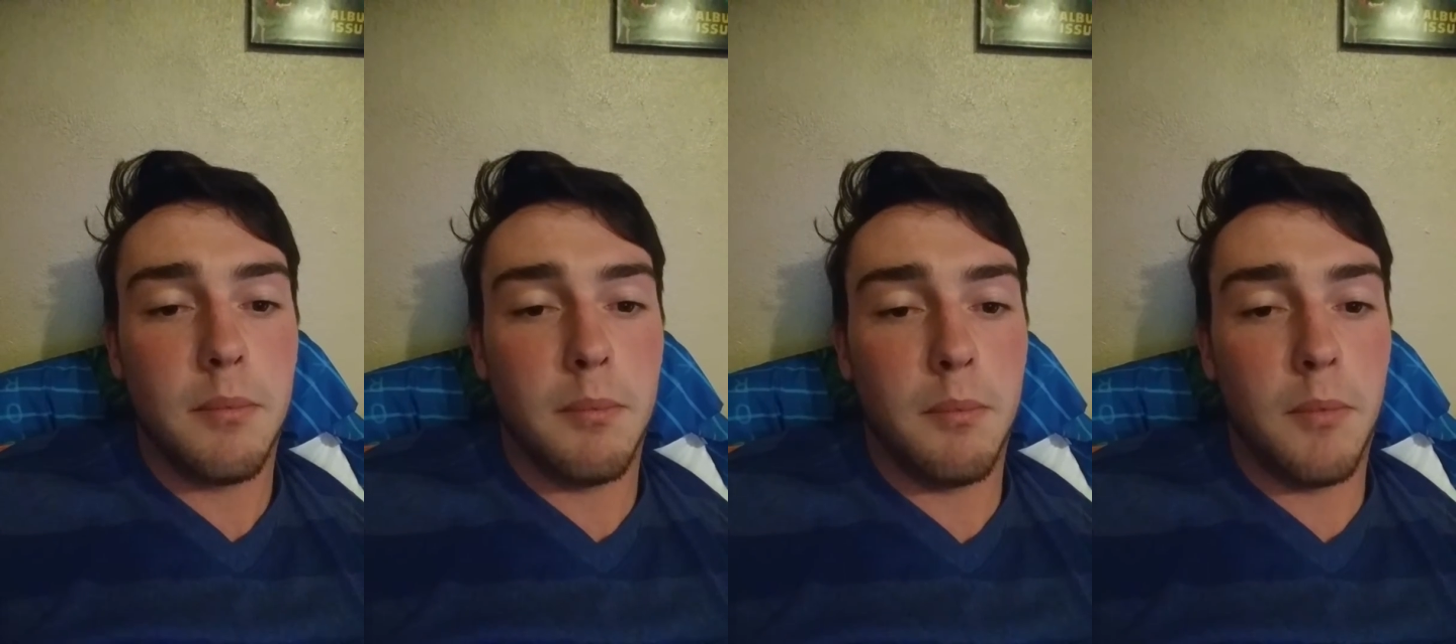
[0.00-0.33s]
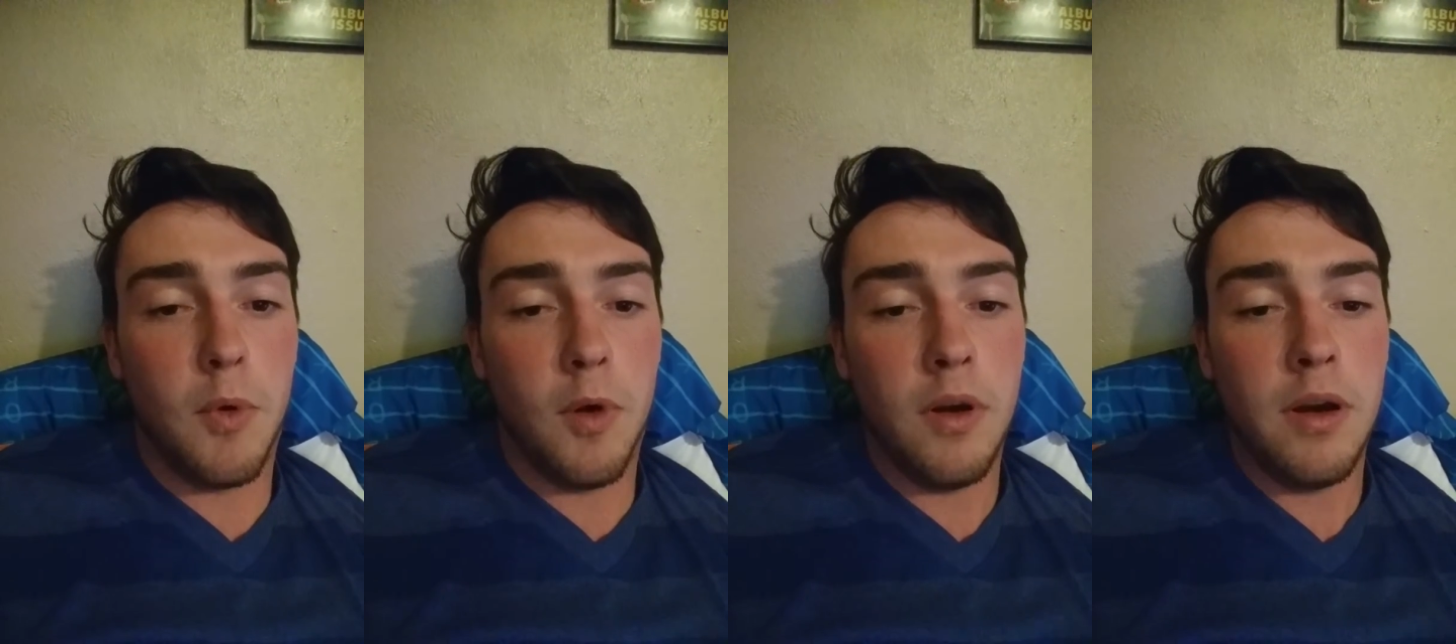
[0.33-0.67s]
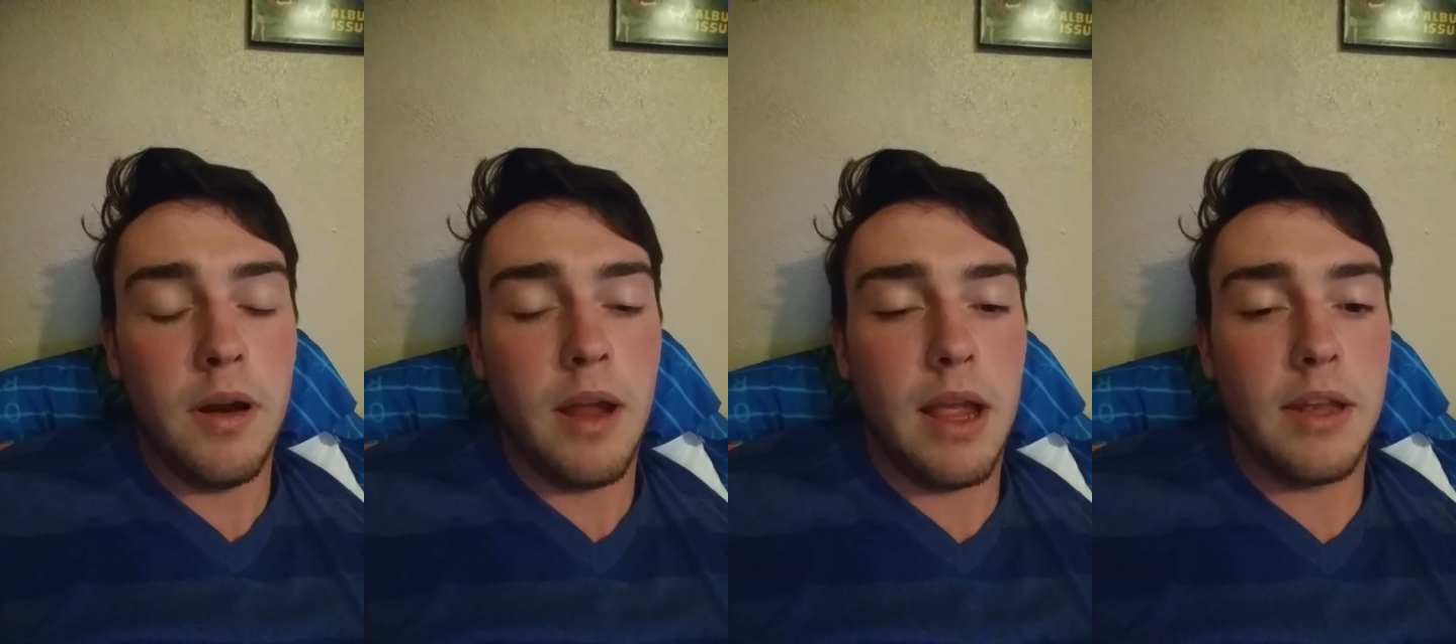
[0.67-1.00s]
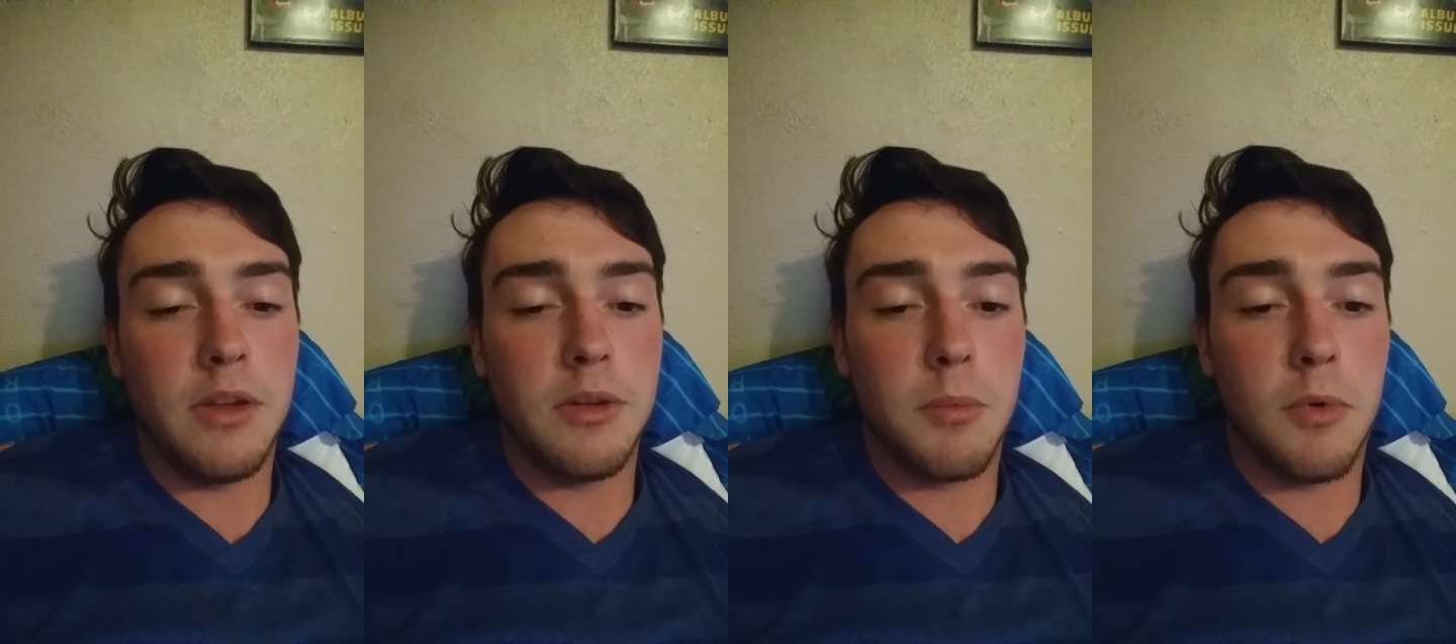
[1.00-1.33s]
more and
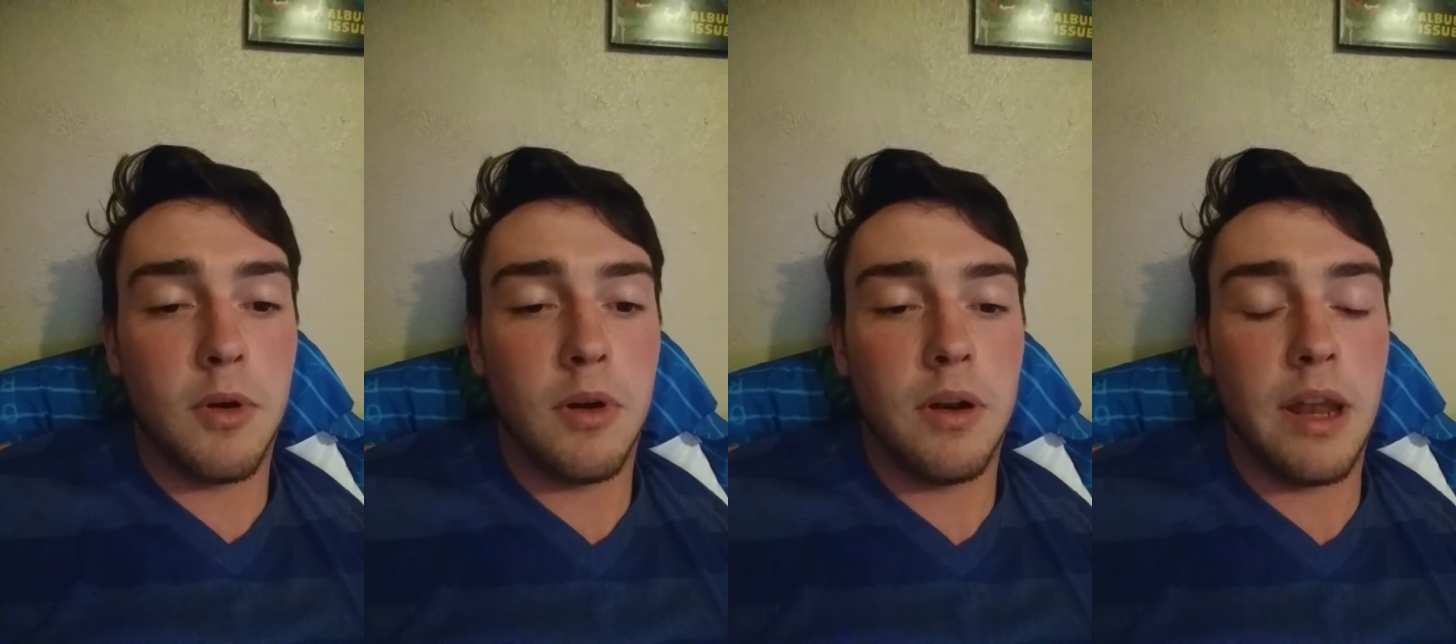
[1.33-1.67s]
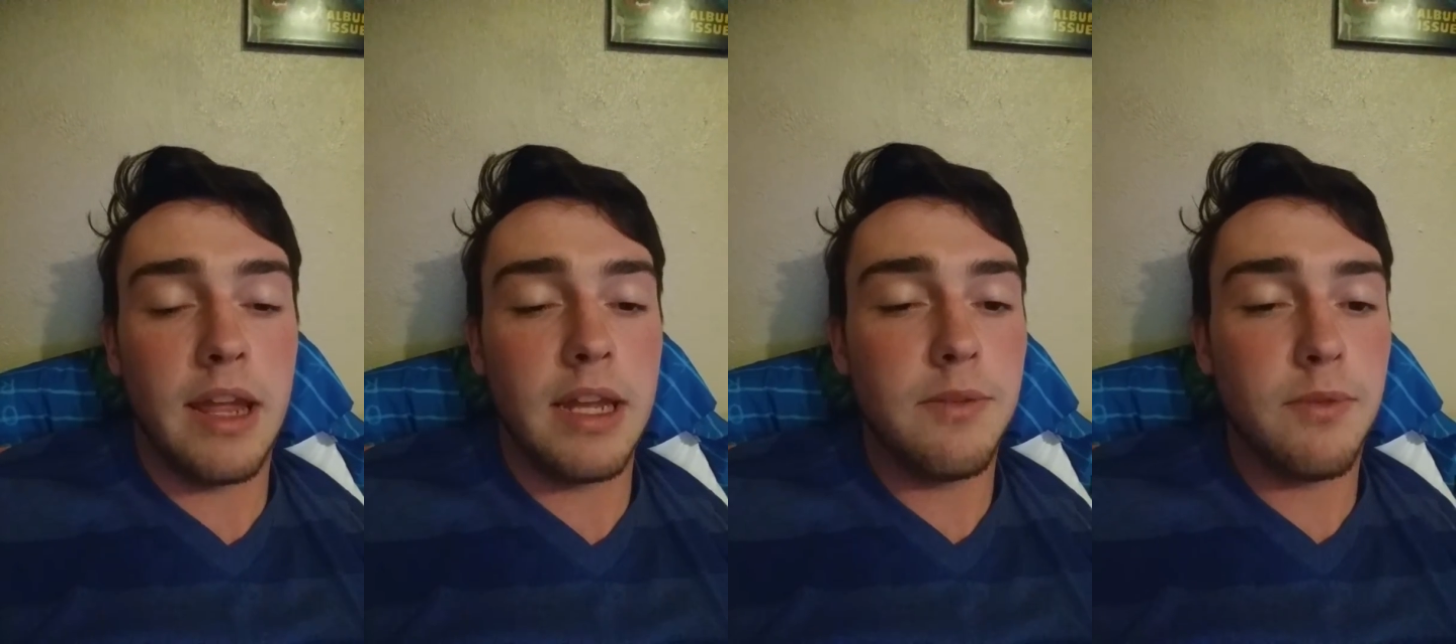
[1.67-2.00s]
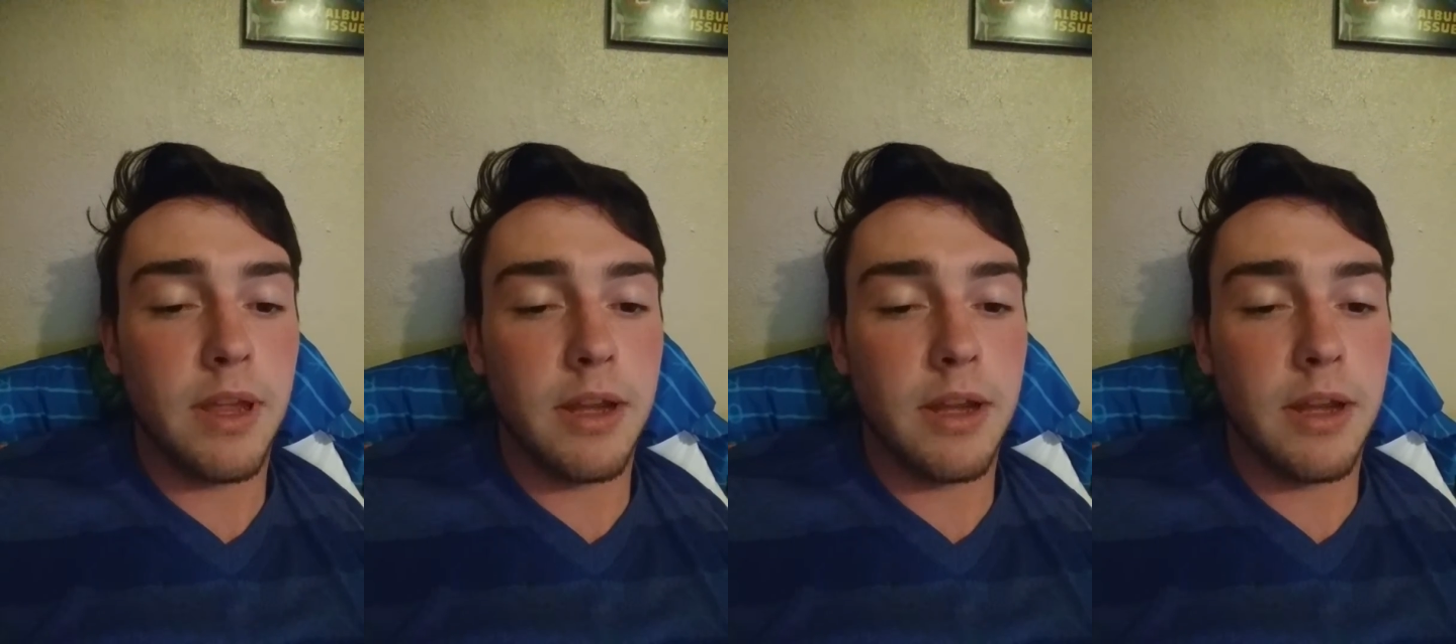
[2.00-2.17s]
use more negative